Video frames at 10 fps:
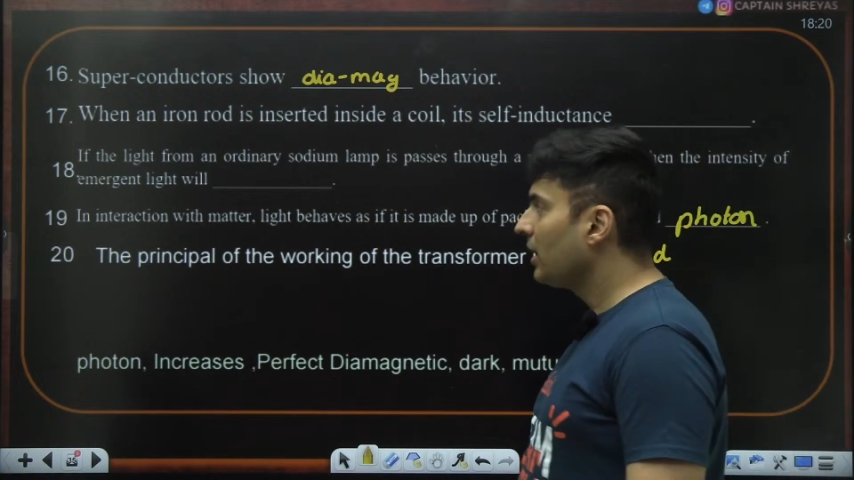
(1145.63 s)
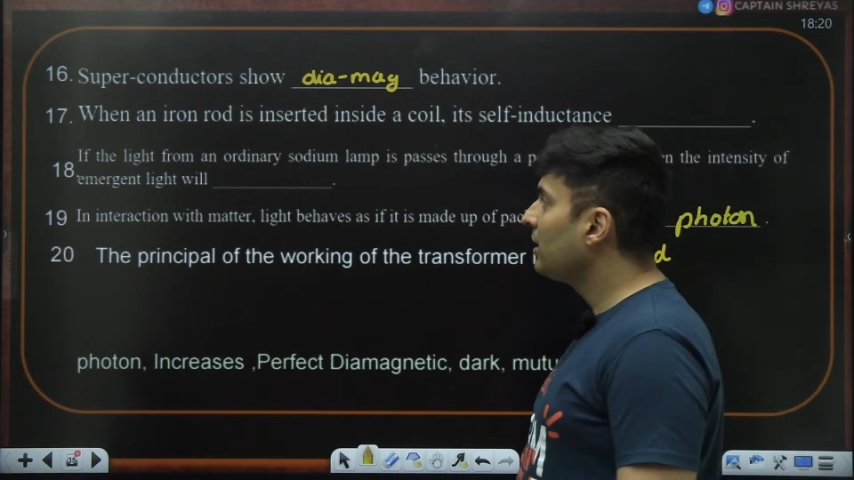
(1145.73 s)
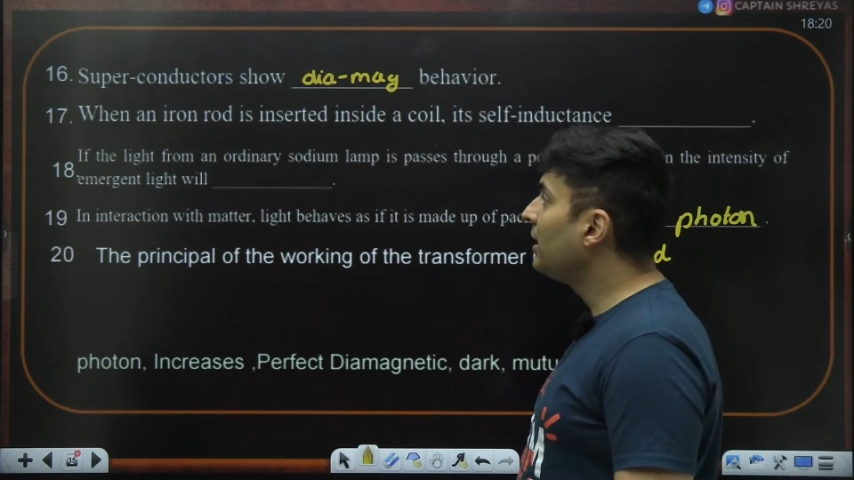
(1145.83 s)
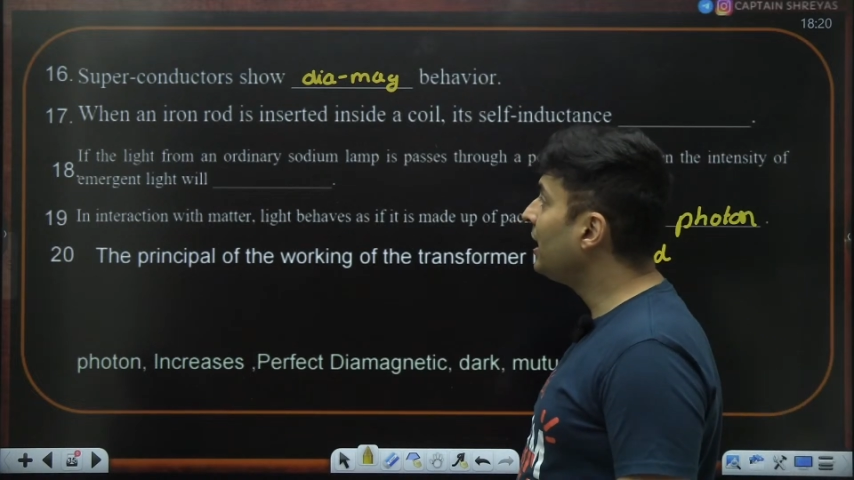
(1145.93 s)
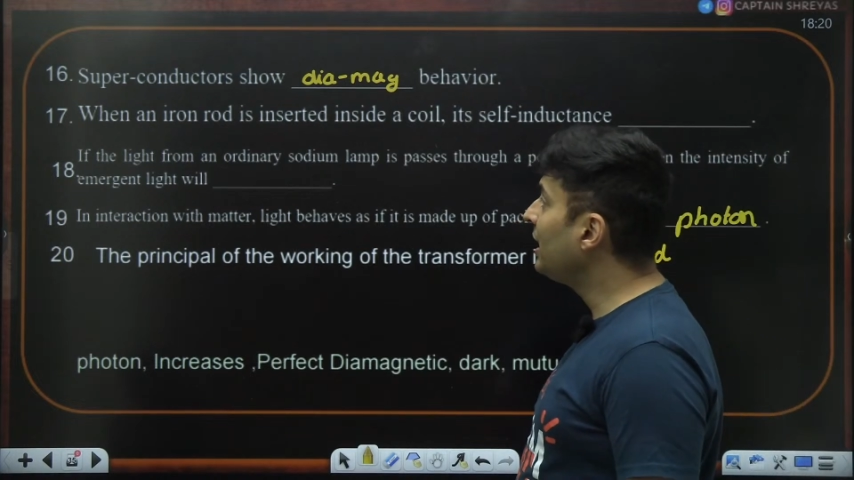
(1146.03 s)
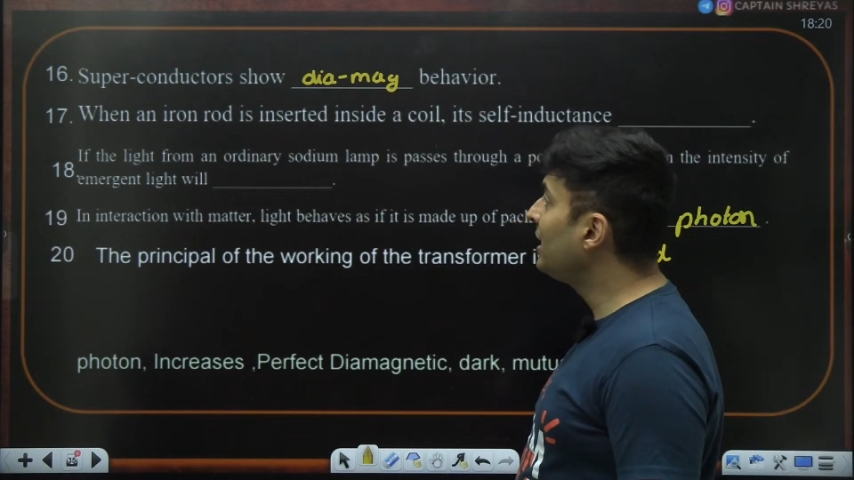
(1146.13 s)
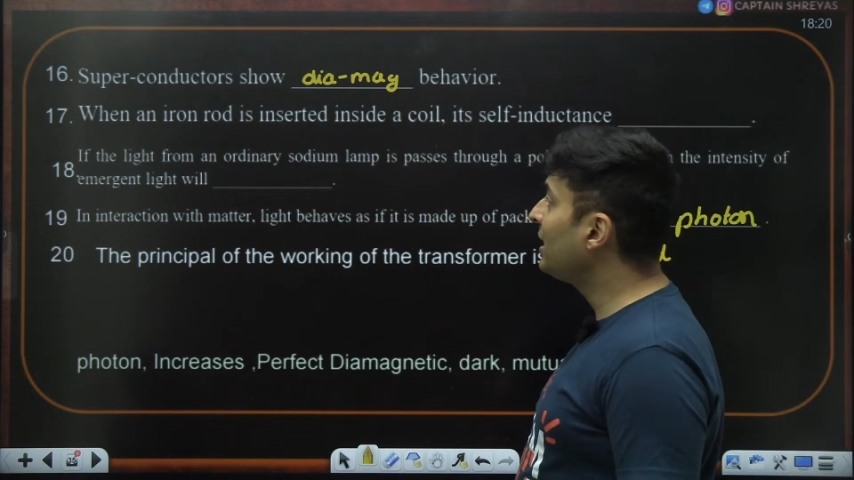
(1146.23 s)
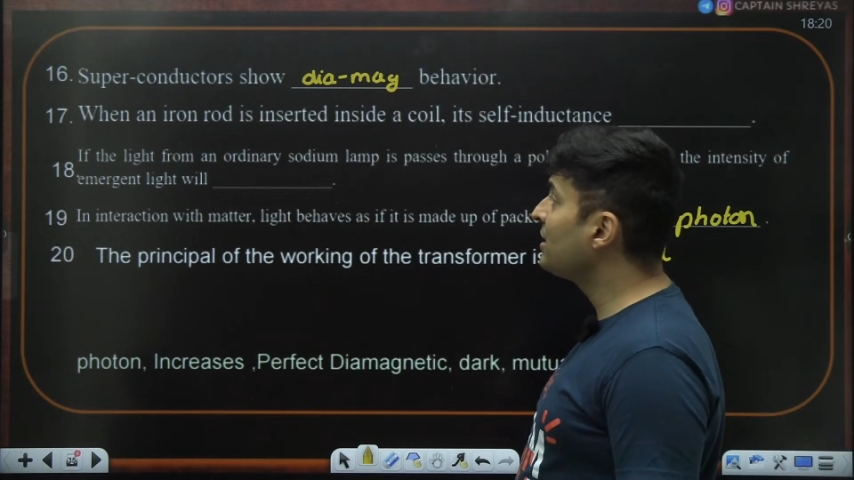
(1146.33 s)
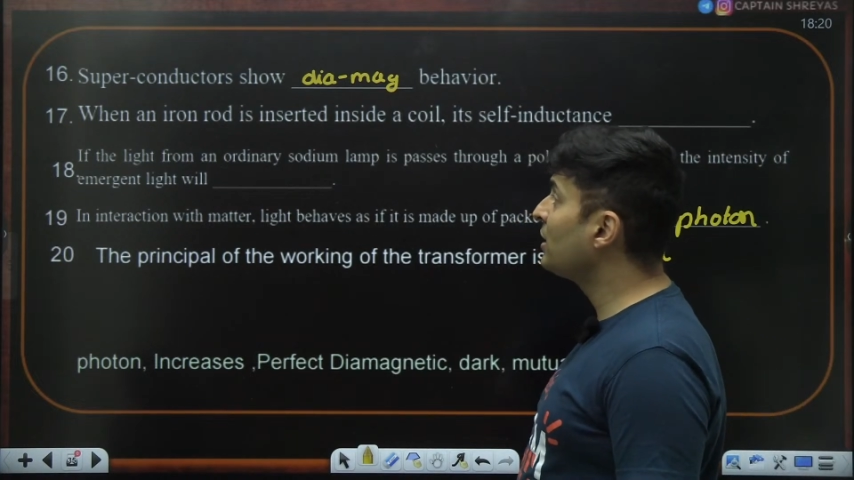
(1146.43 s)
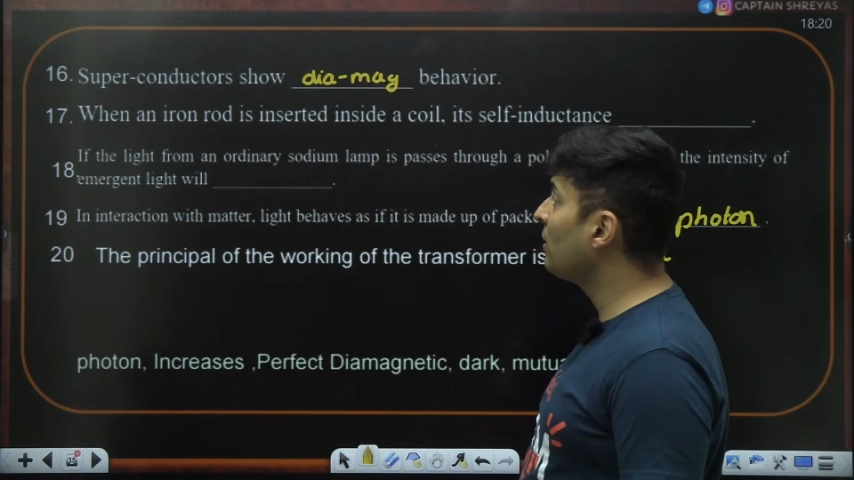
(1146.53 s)
the
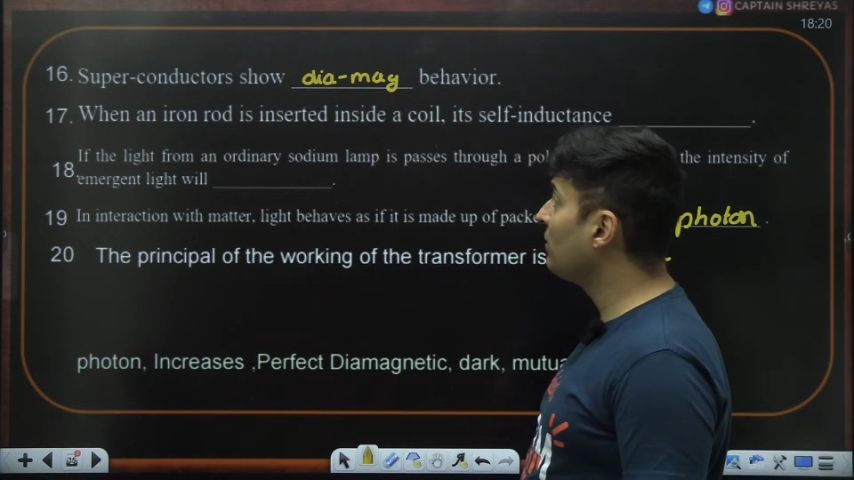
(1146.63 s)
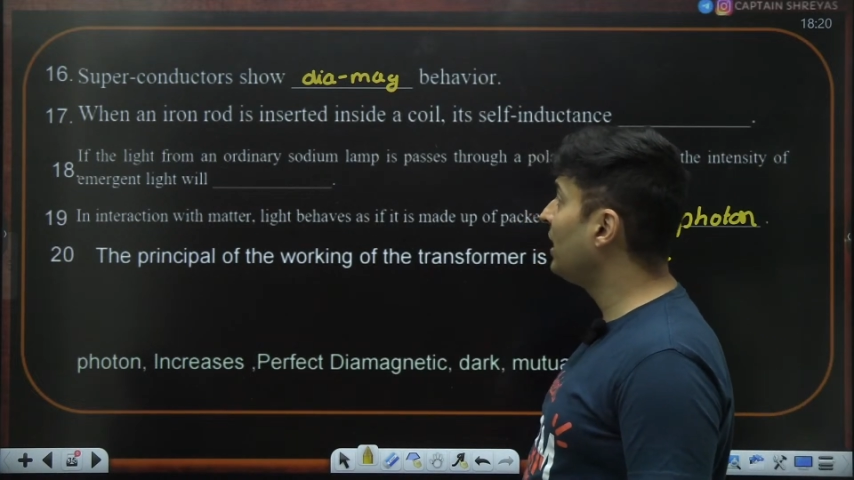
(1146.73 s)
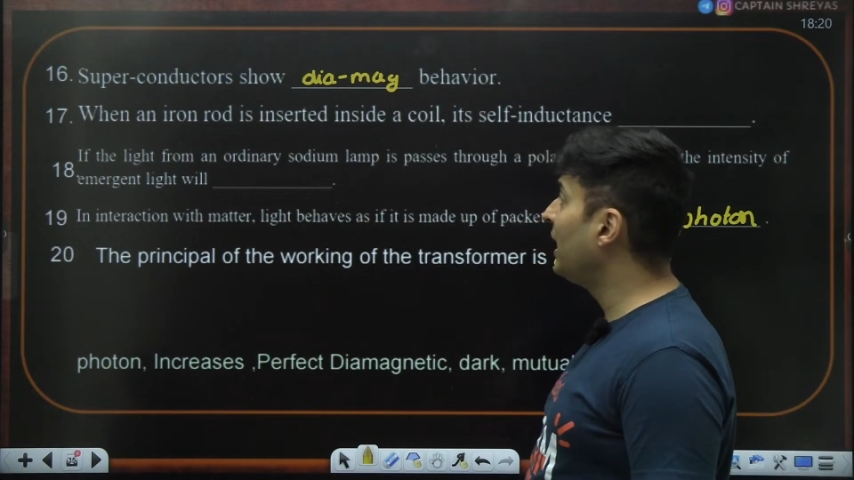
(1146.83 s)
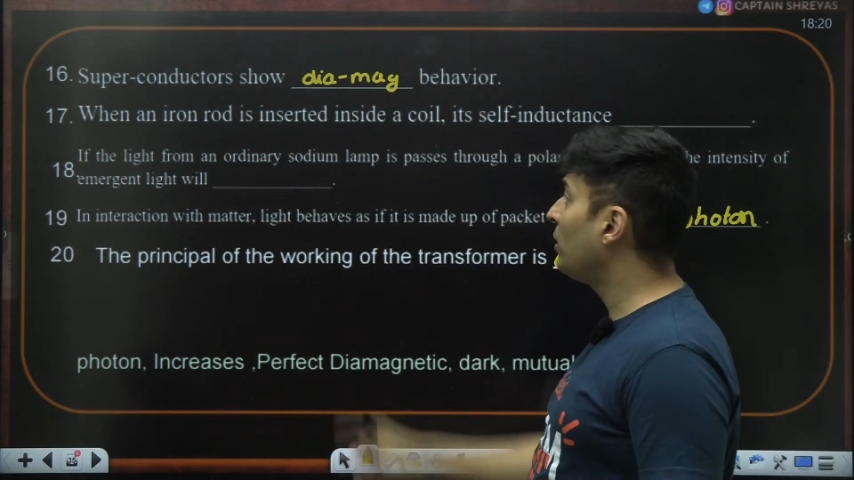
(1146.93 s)
intensity of the light.